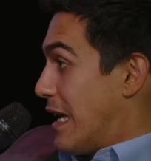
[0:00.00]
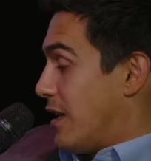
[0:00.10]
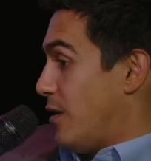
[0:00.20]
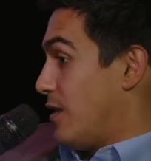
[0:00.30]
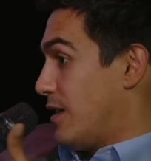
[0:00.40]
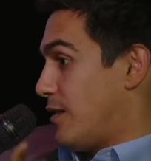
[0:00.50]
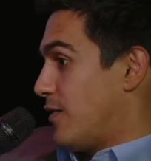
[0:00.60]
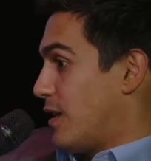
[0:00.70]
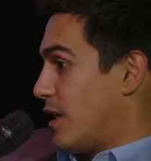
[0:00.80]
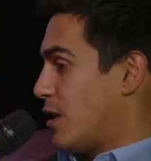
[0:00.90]
again you
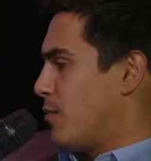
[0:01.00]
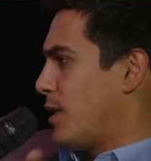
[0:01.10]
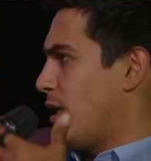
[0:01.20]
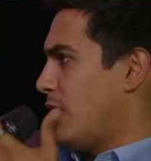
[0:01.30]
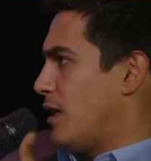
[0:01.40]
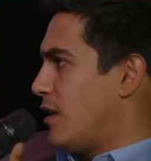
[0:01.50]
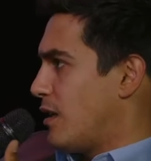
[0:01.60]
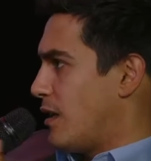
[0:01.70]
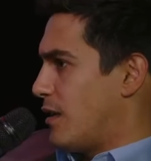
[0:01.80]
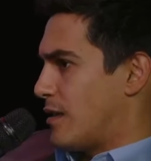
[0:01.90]
identify the company
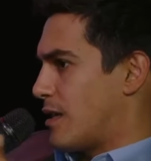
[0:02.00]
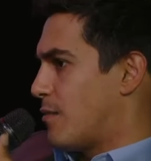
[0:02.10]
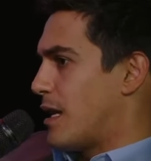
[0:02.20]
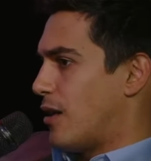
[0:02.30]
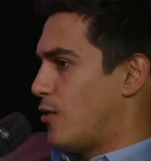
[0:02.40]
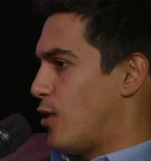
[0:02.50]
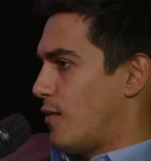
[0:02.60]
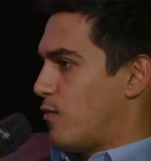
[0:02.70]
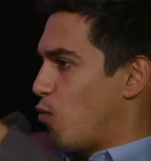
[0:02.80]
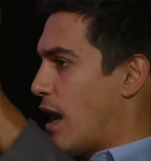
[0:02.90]
and somehow you
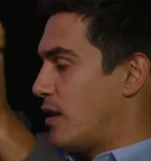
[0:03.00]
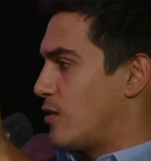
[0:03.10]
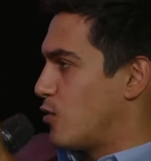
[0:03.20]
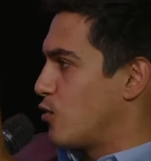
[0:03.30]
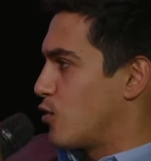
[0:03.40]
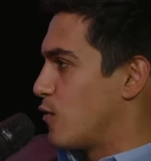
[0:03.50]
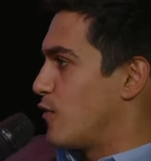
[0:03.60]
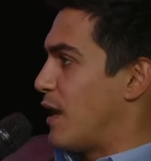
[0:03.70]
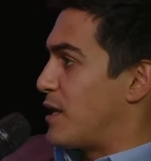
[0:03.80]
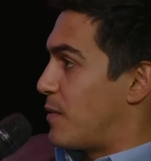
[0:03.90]
have ways to
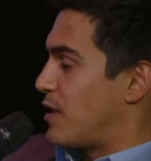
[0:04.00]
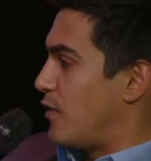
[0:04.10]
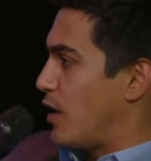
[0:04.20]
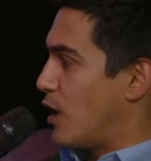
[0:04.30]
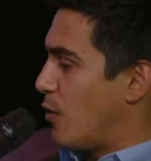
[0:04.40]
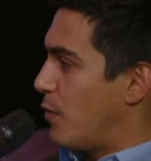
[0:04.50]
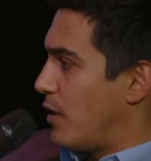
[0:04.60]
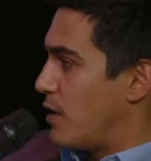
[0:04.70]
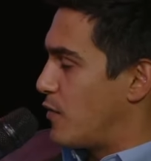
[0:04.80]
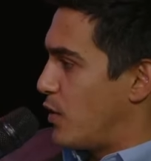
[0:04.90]
surface specific
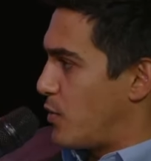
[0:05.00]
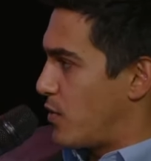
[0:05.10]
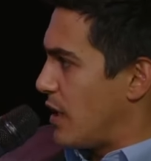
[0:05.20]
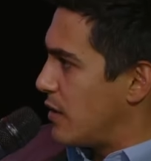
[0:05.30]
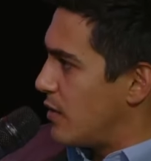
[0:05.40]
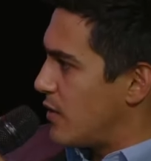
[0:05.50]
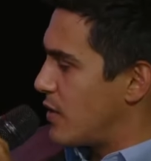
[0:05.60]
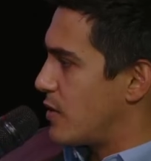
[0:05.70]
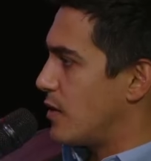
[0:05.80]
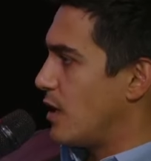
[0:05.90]
companies versus
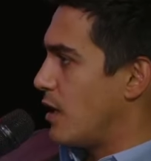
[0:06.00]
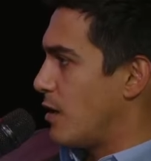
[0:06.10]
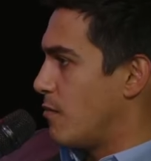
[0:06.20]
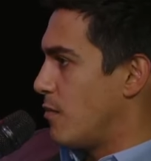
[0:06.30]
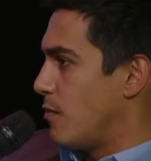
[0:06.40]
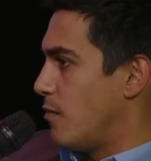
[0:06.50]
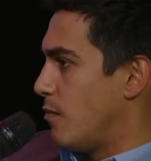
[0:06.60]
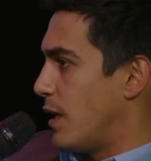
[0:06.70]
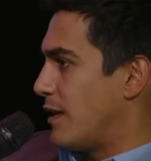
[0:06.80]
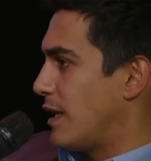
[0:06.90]
others um,
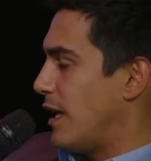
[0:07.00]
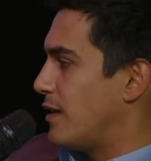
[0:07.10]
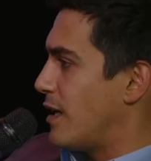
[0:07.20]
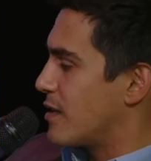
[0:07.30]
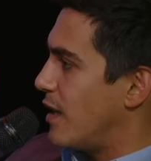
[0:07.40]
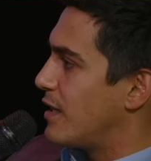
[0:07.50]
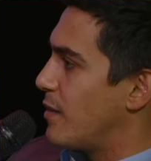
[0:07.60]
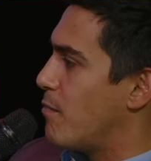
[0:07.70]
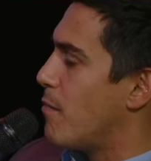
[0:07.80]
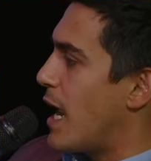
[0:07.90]
but that that's like
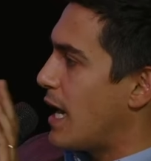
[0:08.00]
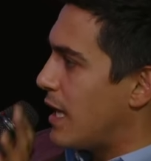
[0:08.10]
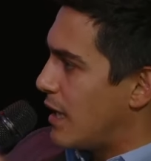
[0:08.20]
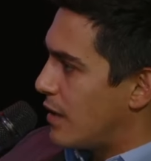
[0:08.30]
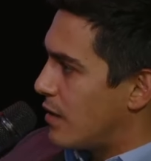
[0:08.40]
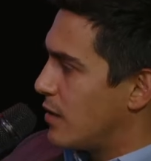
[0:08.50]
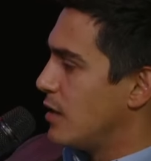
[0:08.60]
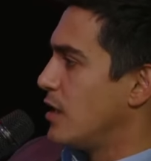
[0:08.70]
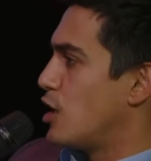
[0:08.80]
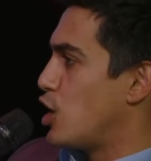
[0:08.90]
the main
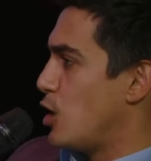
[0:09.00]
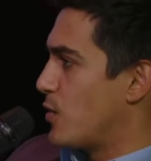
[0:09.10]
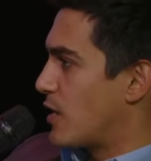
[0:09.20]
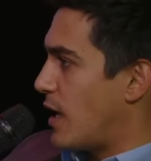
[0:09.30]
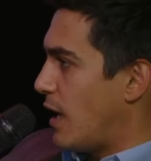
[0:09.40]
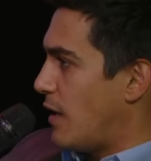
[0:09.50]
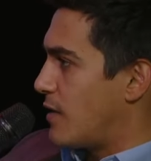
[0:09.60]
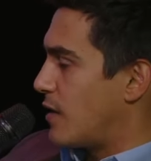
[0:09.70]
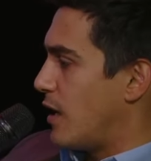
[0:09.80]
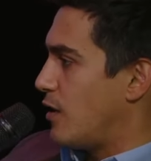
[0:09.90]
use
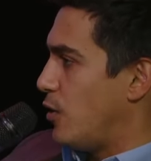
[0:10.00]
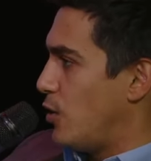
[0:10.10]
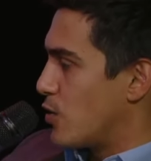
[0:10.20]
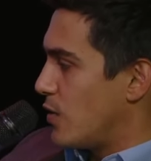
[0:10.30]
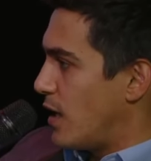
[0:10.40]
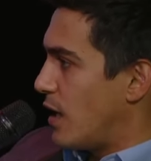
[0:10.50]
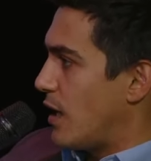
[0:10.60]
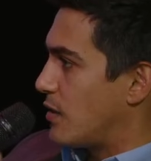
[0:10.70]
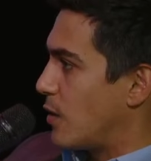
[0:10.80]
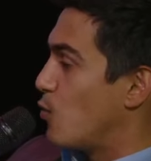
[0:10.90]
case that you usually get
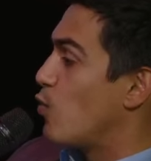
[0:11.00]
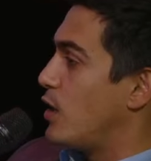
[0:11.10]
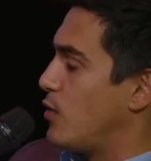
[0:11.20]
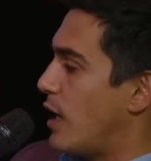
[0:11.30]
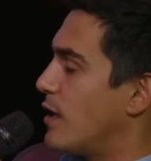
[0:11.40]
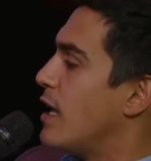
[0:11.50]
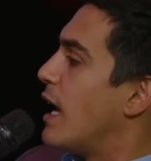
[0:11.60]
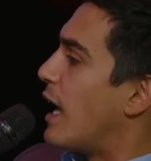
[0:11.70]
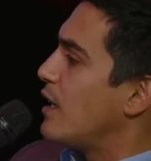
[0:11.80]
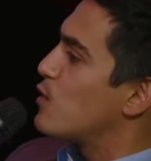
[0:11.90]
asked to when you
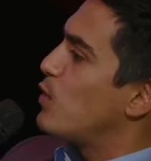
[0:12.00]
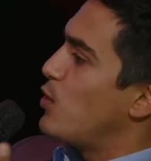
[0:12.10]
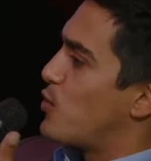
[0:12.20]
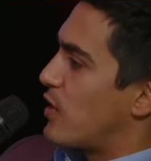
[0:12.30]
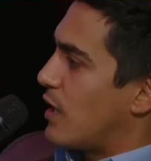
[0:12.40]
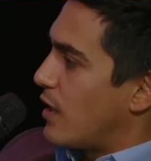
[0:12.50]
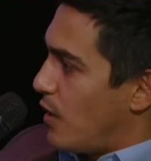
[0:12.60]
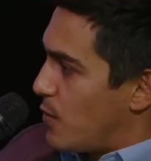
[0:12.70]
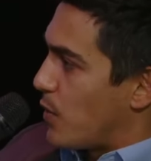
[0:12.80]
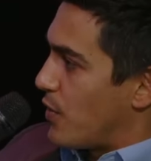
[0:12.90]
at least when you start
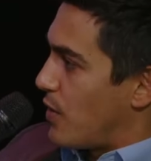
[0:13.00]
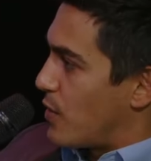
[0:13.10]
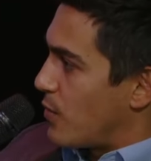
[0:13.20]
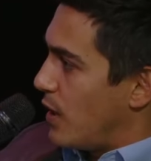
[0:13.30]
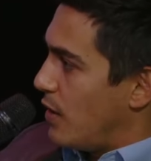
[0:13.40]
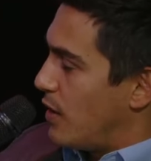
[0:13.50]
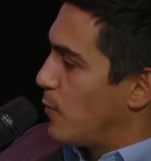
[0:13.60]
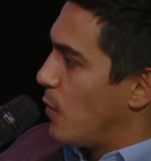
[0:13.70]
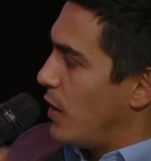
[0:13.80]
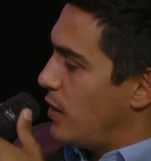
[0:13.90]
this process right the
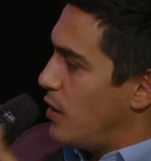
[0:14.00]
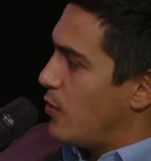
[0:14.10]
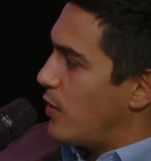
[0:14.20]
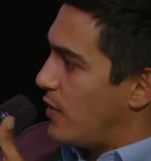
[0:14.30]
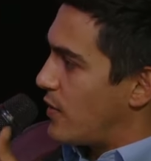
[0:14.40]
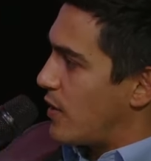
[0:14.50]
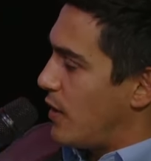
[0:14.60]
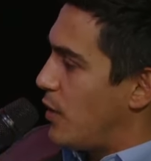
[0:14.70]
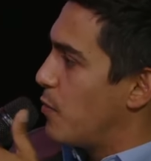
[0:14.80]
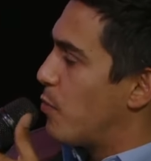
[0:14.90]
moment that you
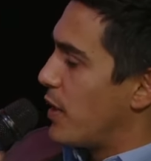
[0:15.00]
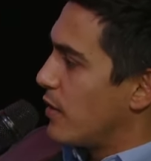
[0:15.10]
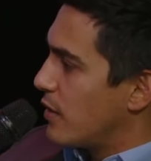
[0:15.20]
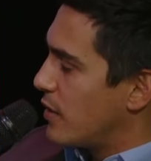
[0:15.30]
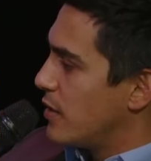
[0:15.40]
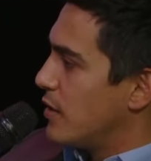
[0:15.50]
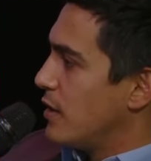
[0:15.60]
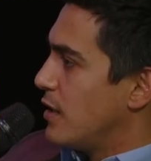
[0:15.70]
understand that you build